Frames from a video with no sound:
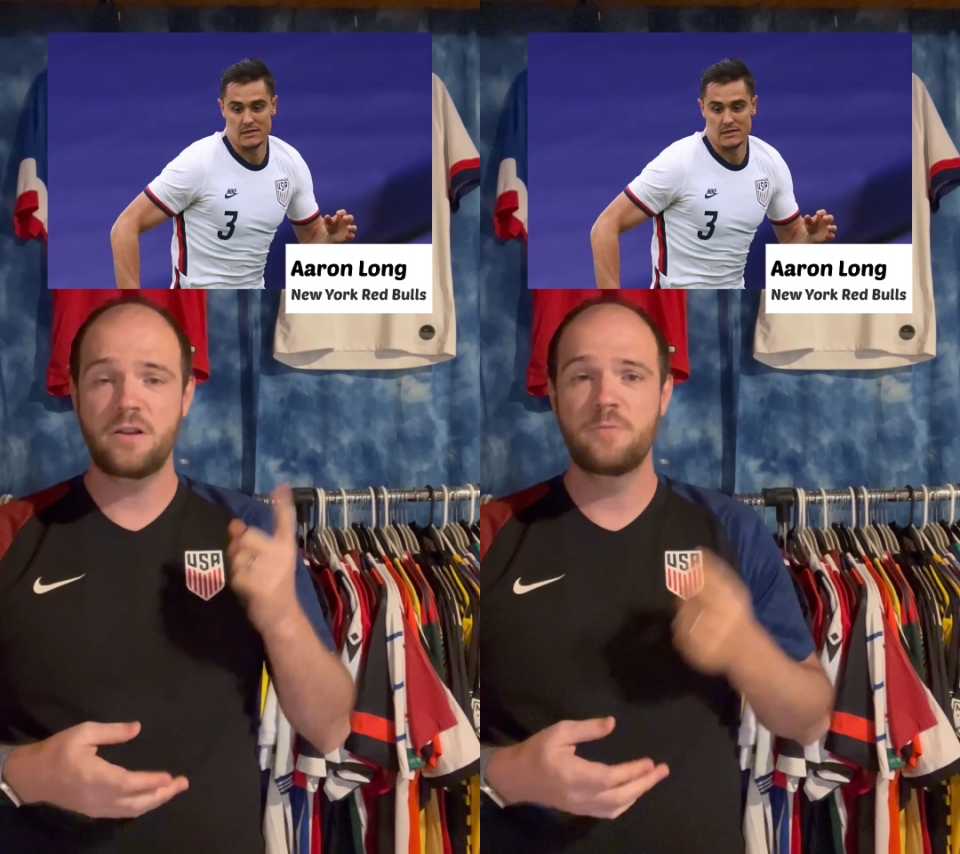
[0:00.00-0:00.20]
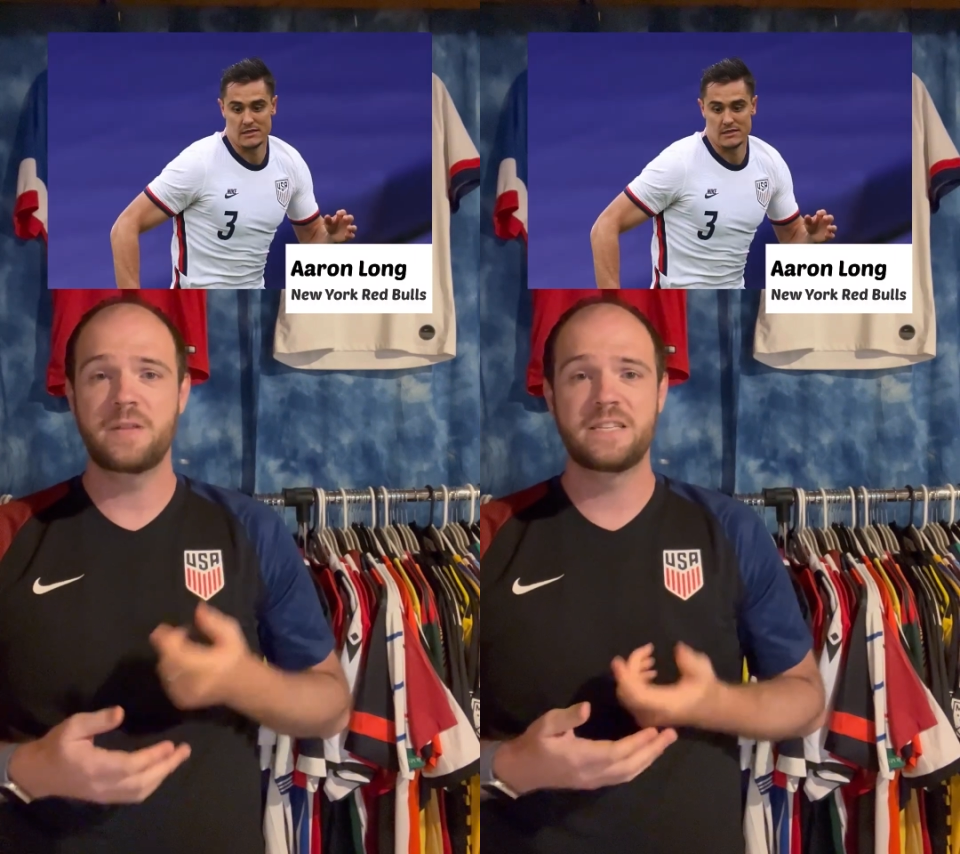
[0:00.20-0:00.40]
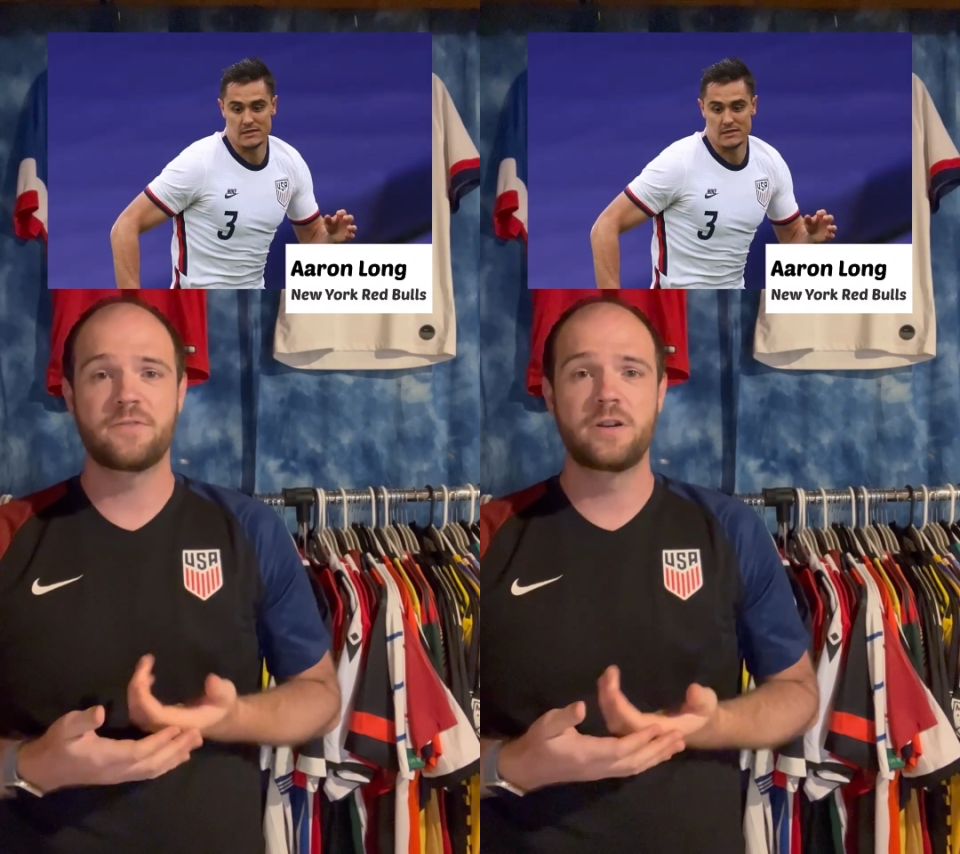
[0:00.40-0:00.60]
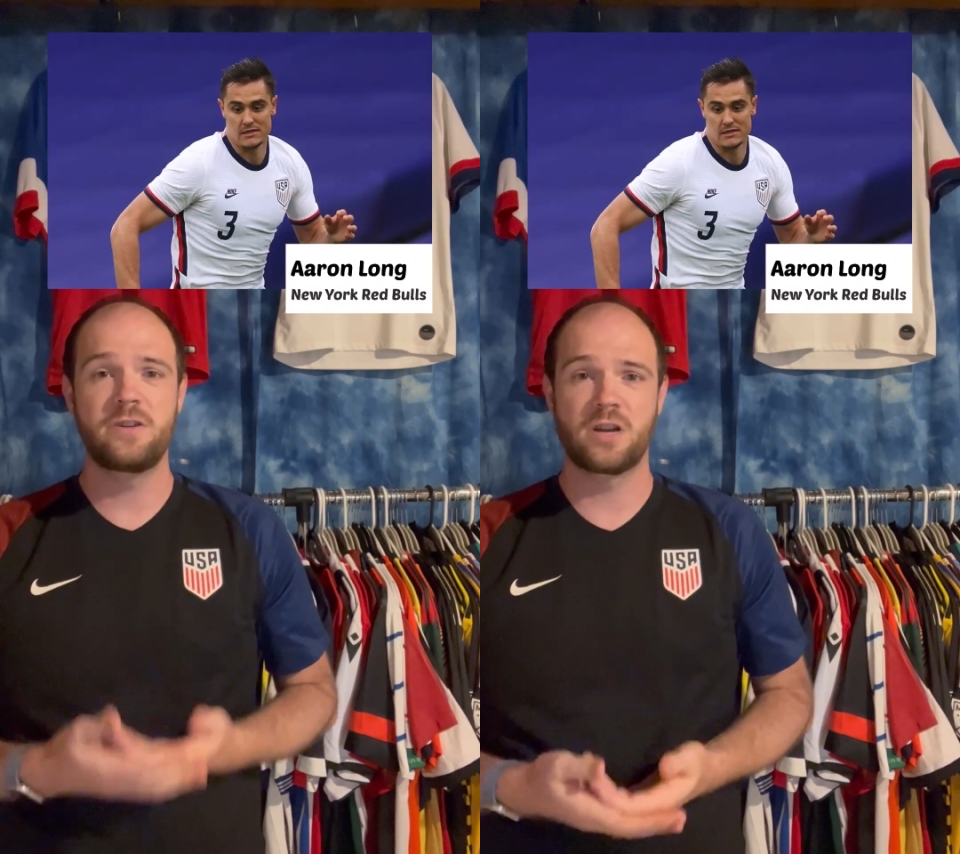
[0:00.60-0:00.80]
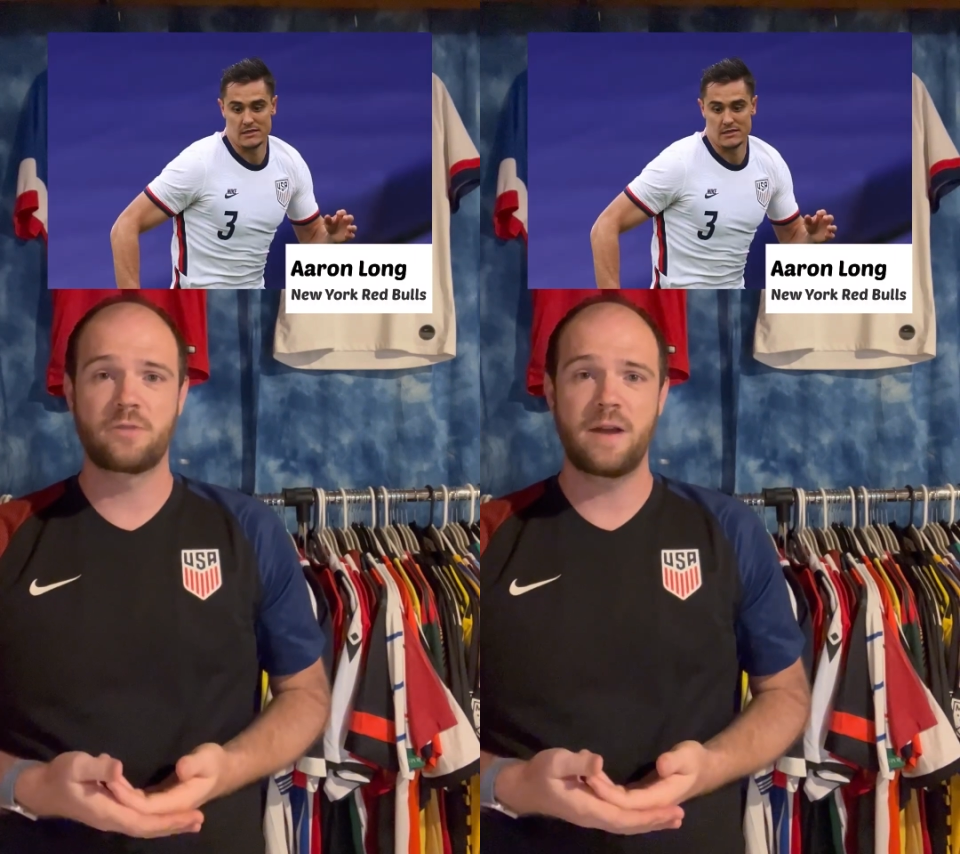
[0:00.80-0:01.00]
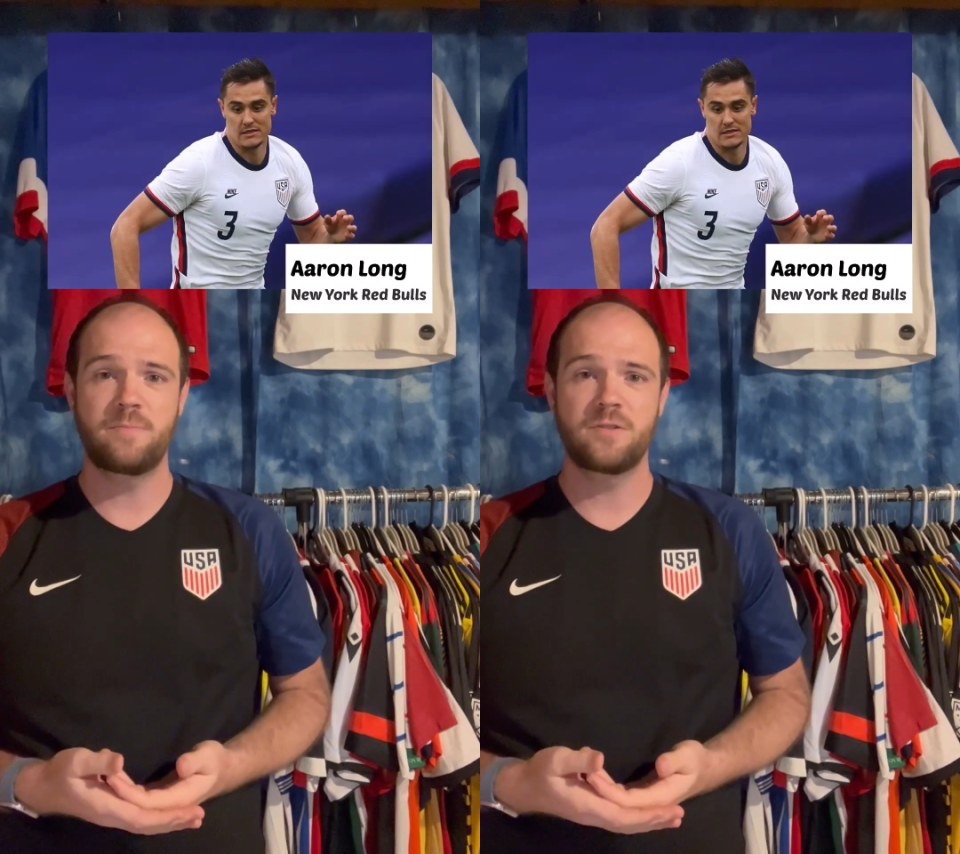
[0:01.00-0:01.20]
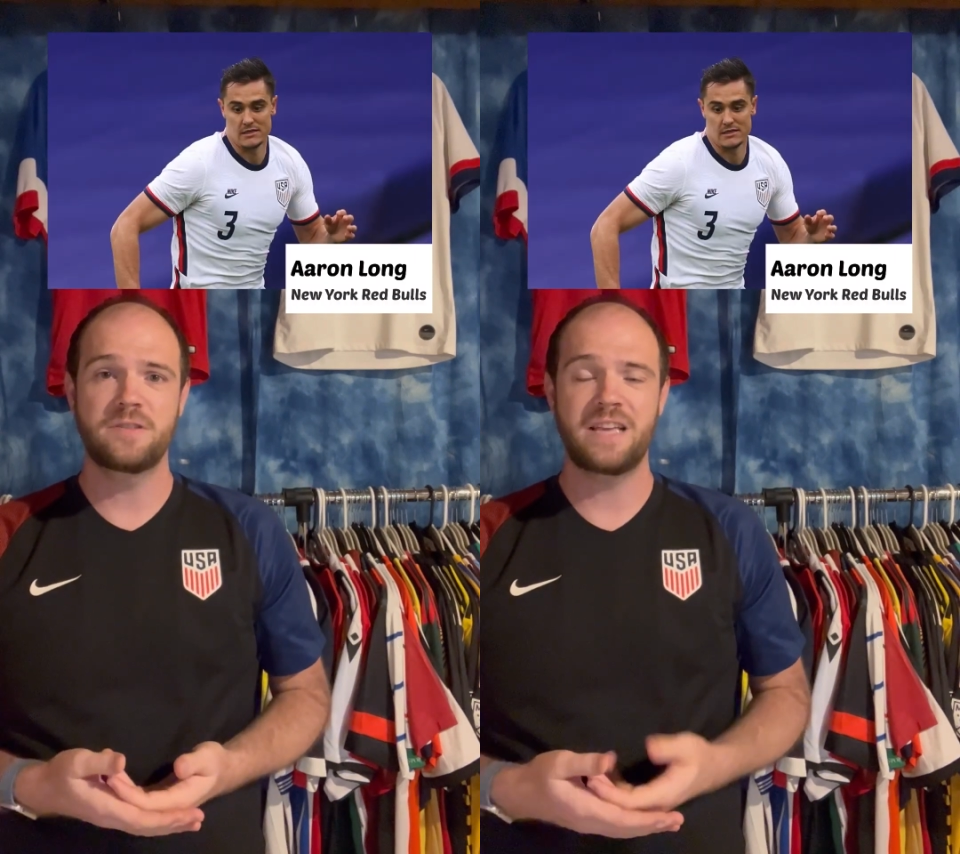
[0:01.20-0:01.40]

who plays for New York Red Bulls,